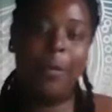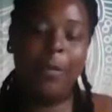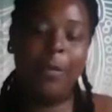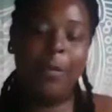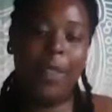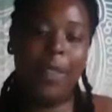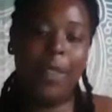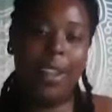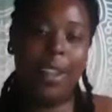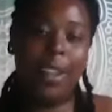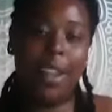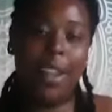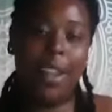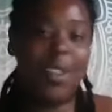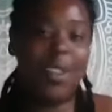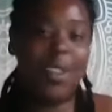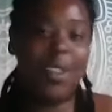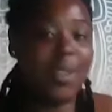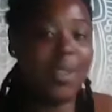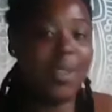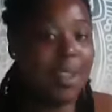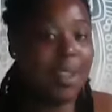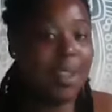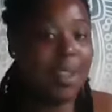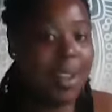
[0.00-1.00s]
Okay, so
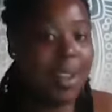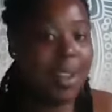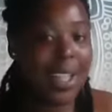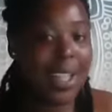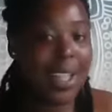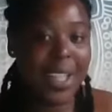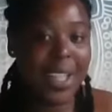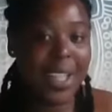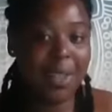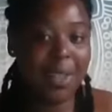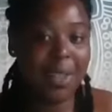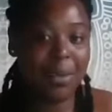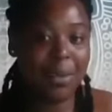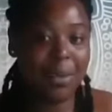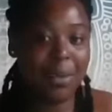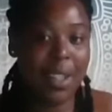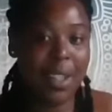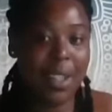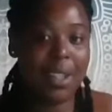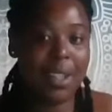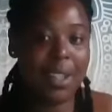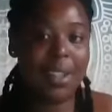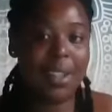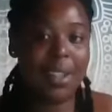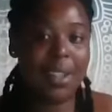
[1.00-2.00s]
start taking
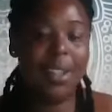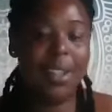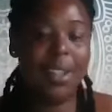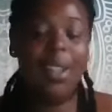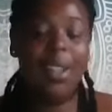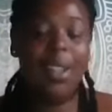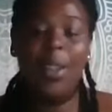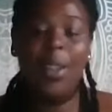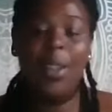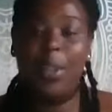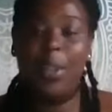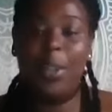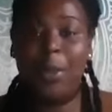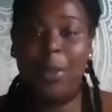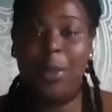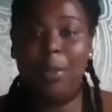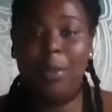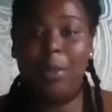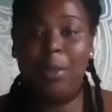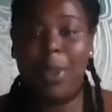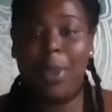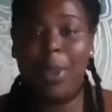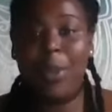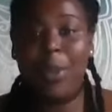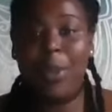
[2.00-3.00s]
risks. Don't
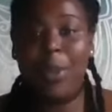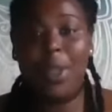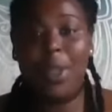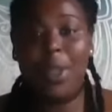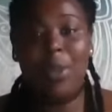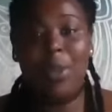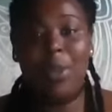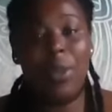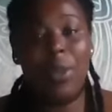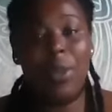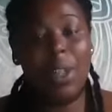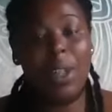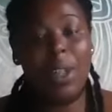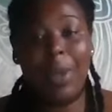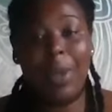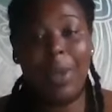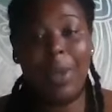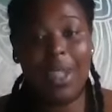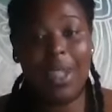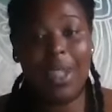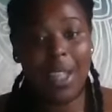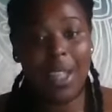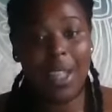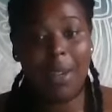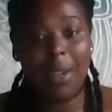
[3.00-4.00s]
be always worried about
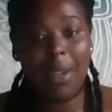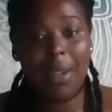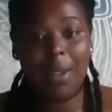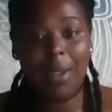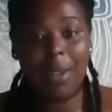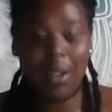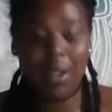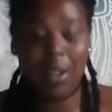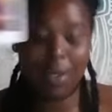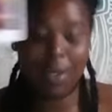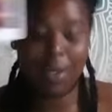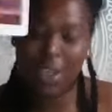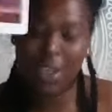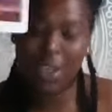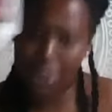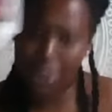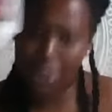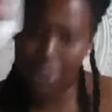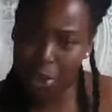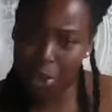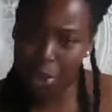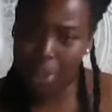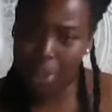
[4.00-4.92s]
the outcome. Just enjoy